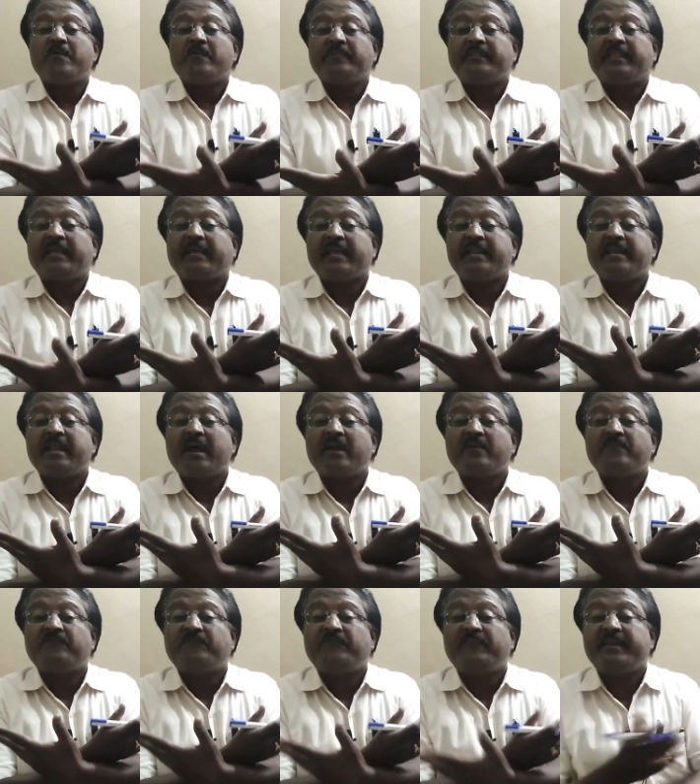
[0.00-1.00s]
they
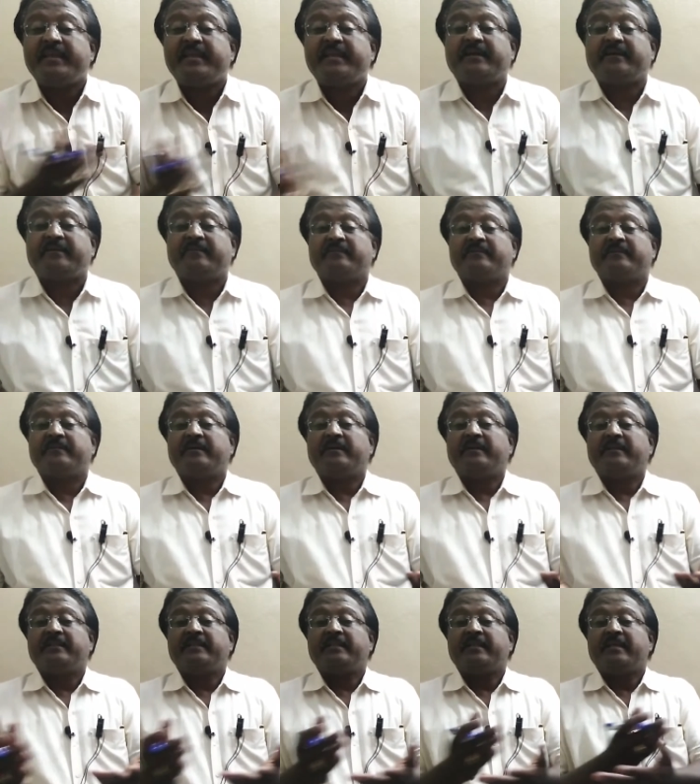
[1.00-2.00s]
cannot feed,
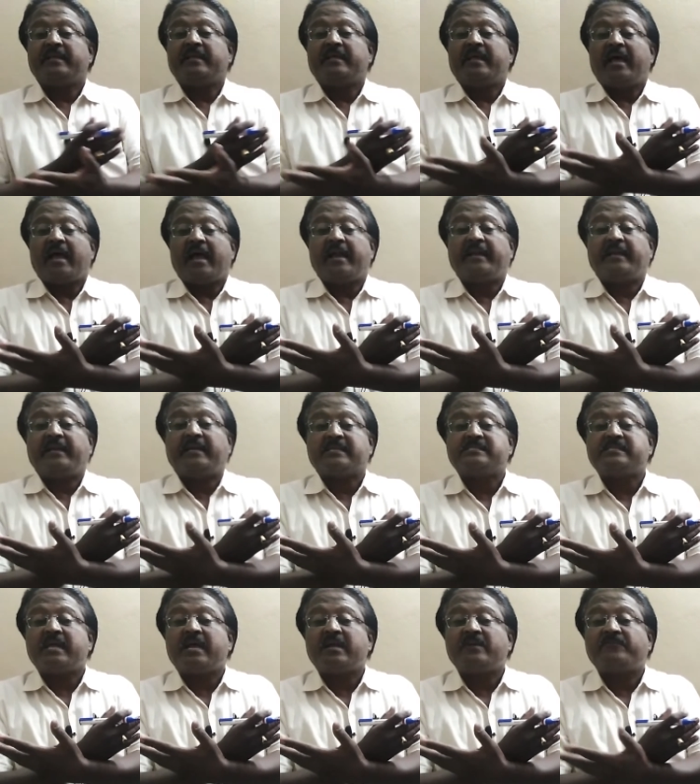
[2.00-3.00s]
and it
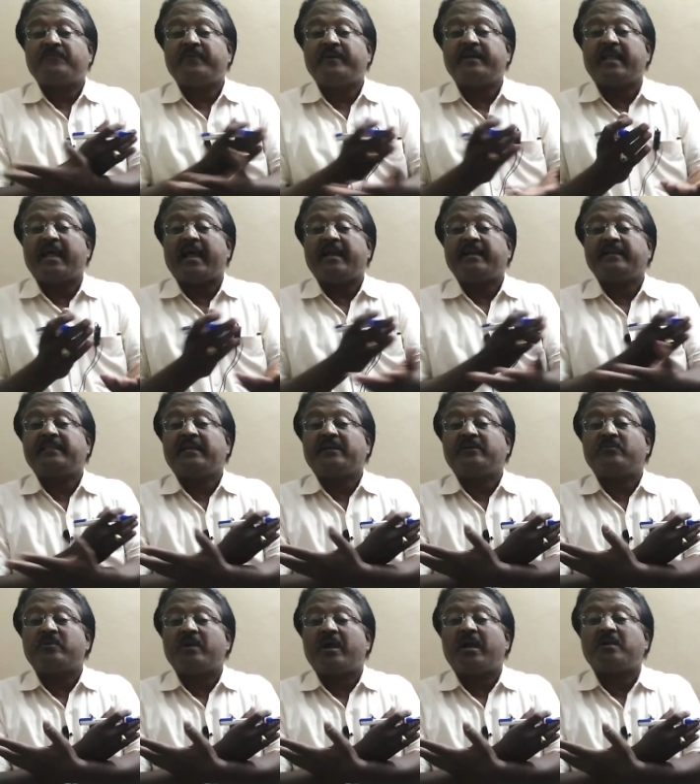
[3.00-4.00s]
does not feed and they
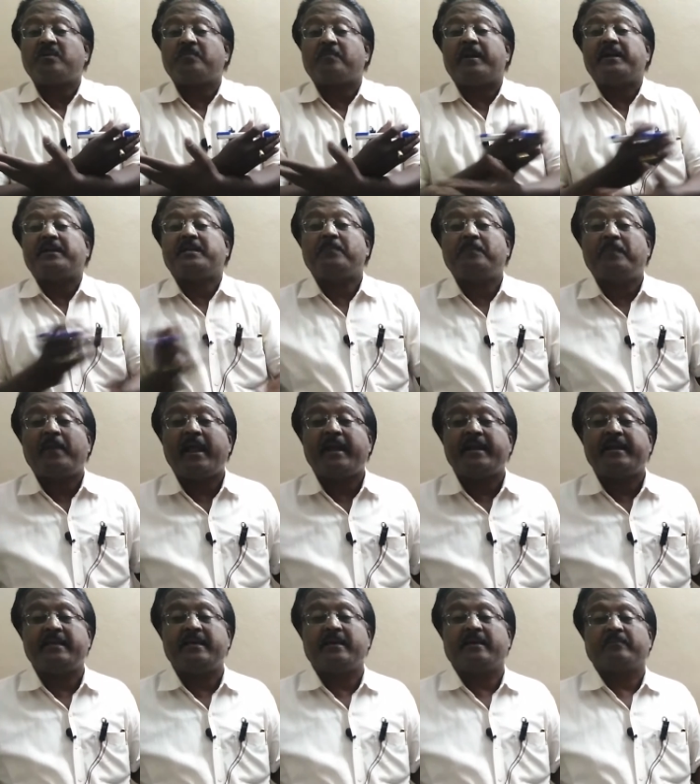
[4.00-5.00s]
do not multiply
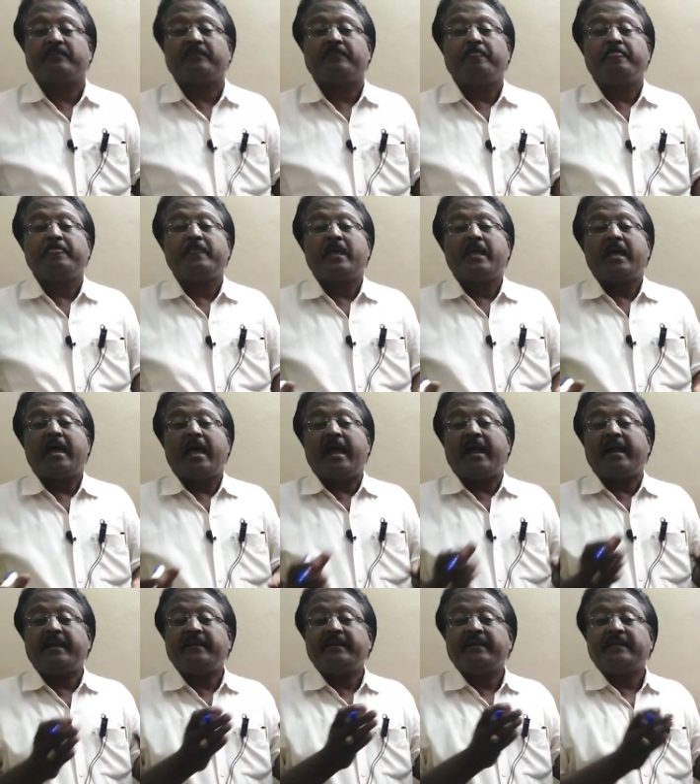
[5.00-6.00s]
here,
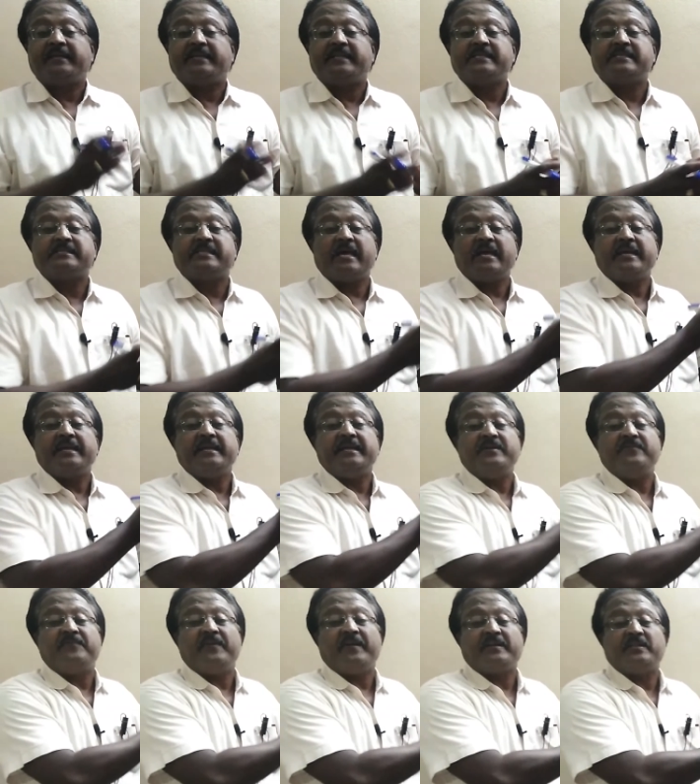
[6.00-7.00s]
and it is the
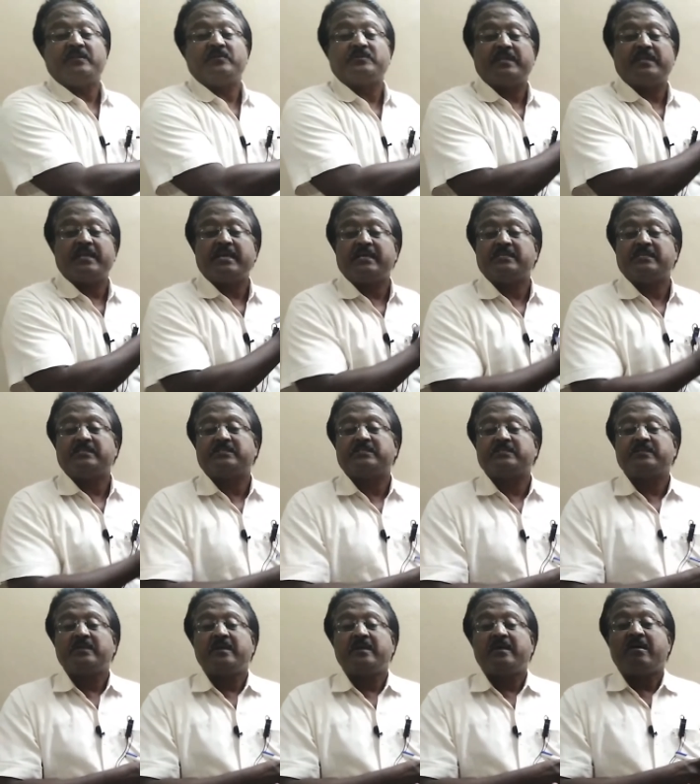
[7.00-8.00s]
infective
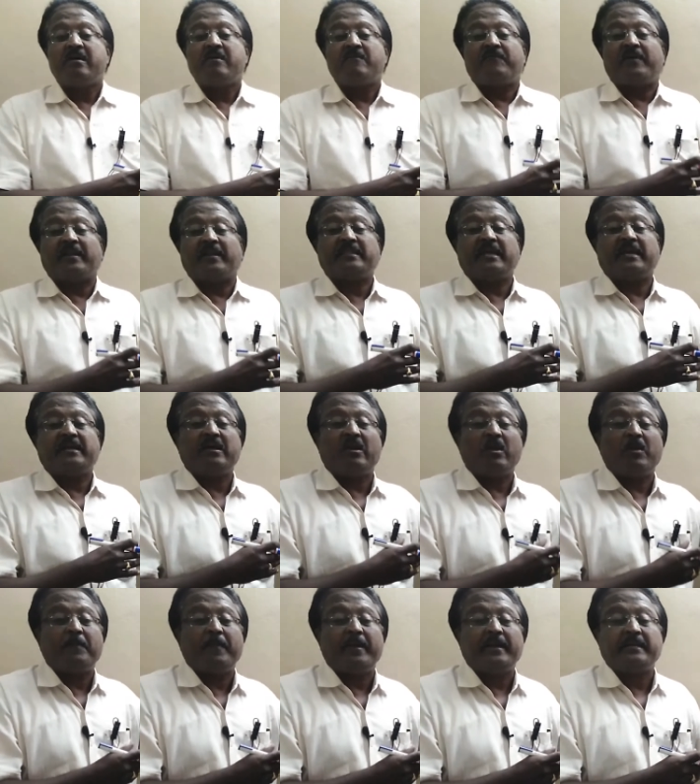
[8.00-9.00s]
stage. Further
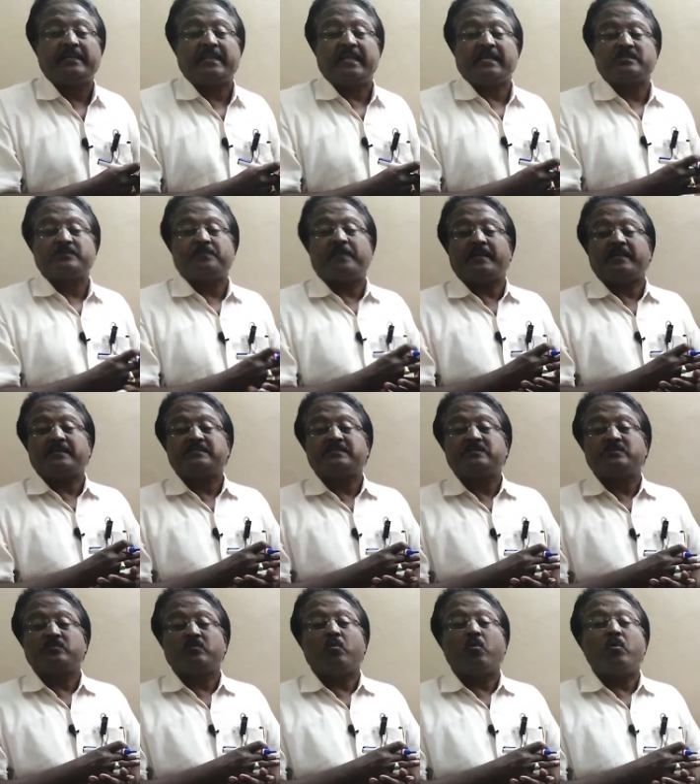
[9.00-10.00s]
development takes
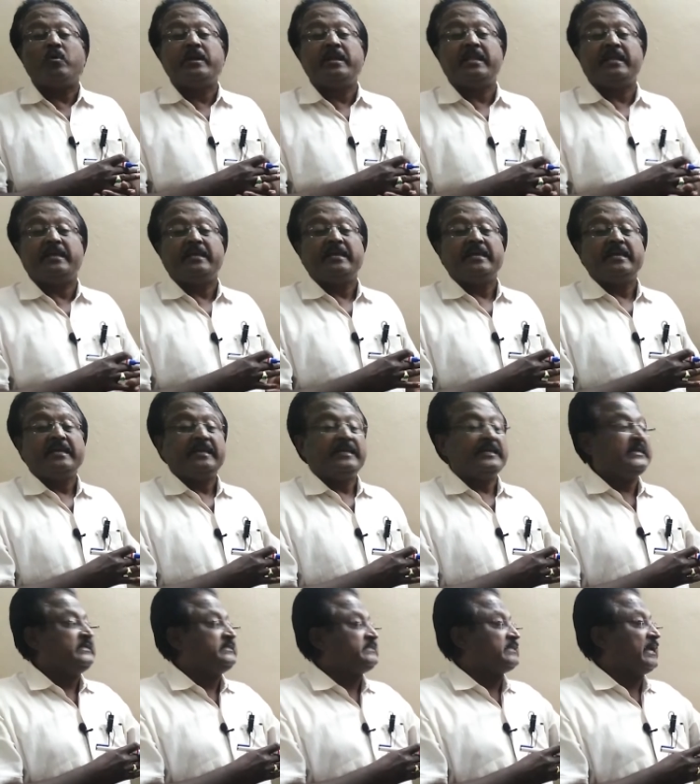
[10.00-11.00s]
place only
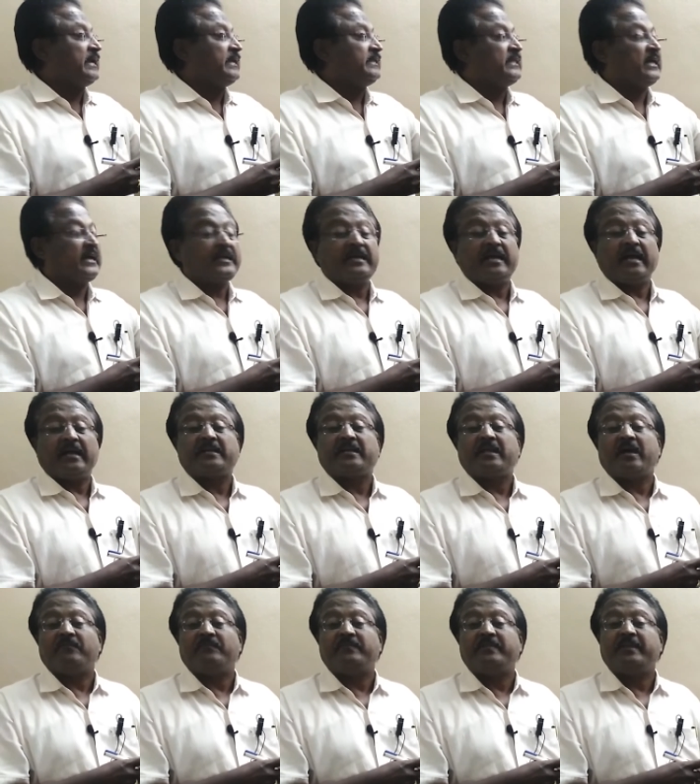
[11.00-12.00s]
inside the gut
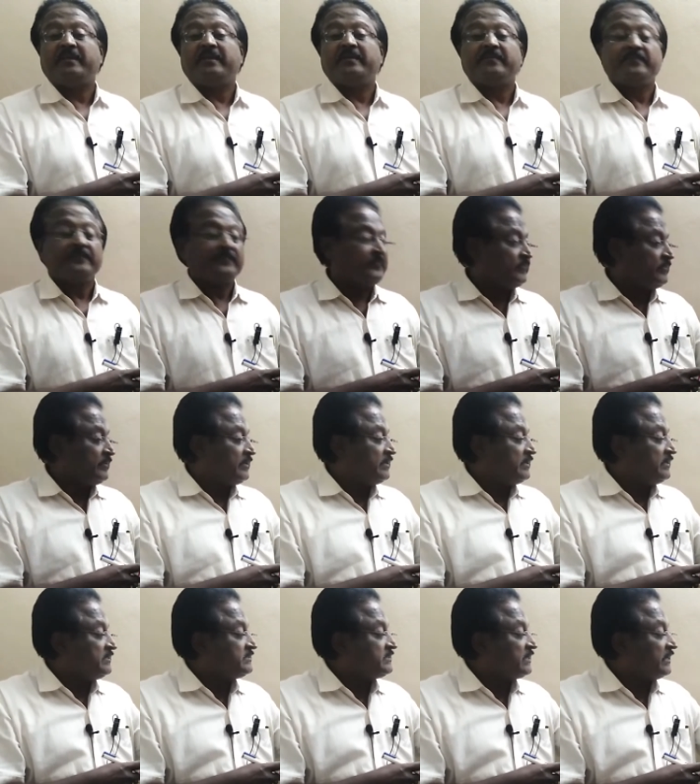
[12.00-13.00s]
of the,
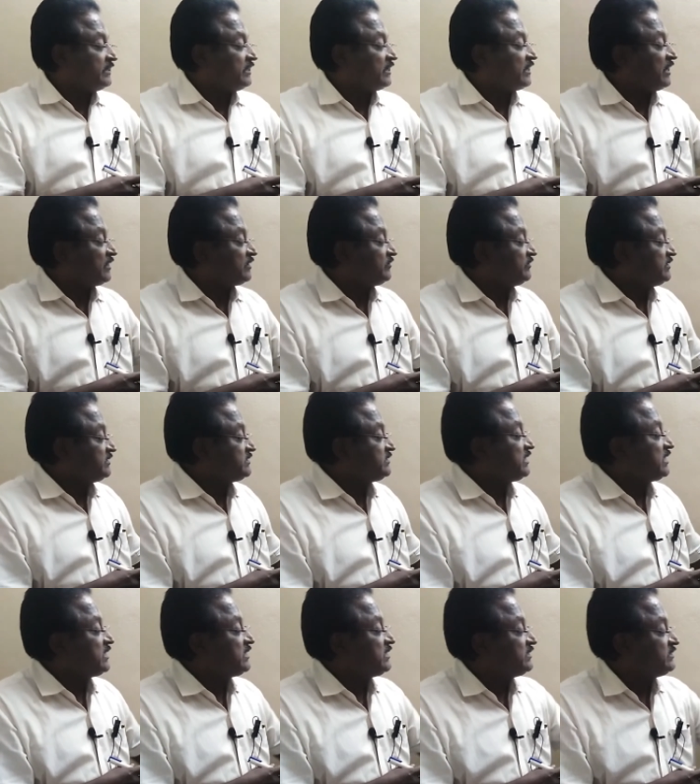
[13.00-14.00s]
inside the gut. This is
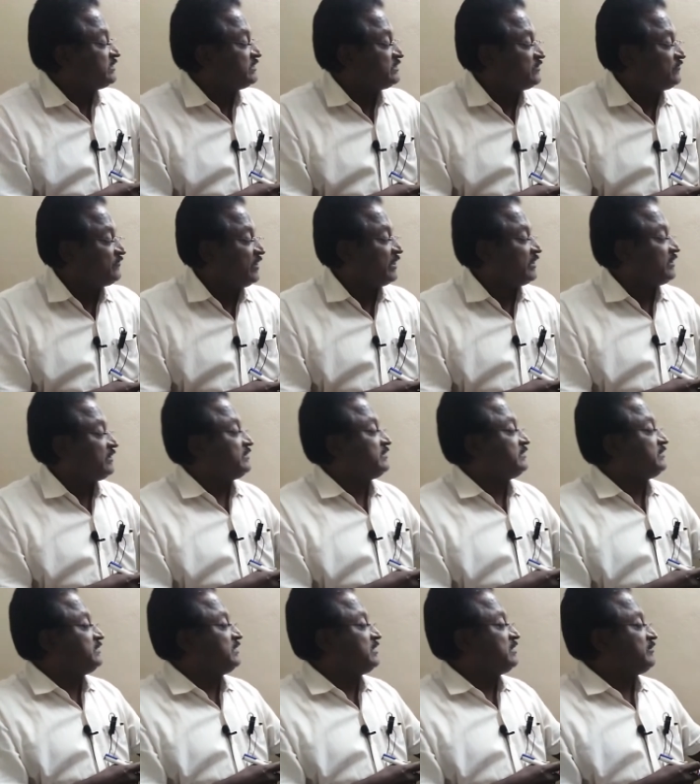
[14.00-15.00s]
the CC fly
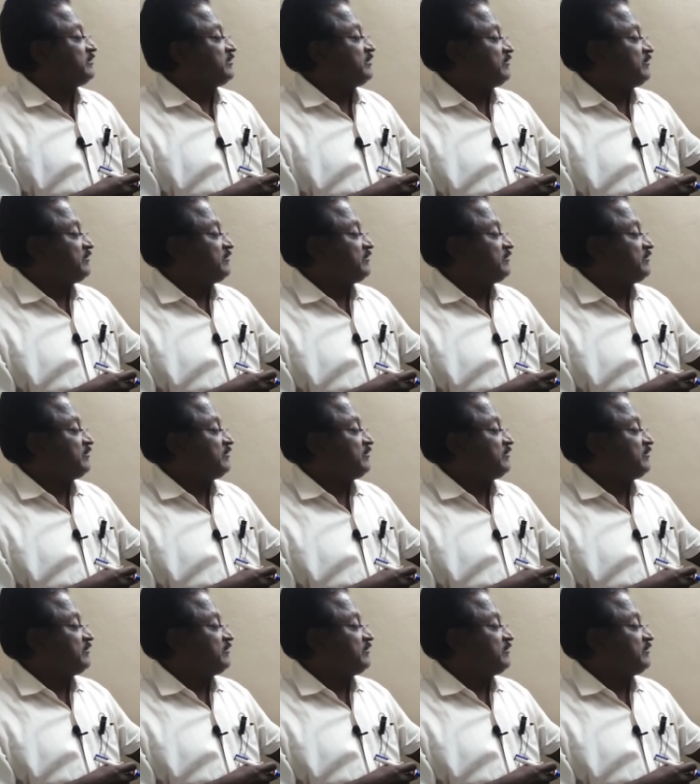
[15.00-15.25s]
in the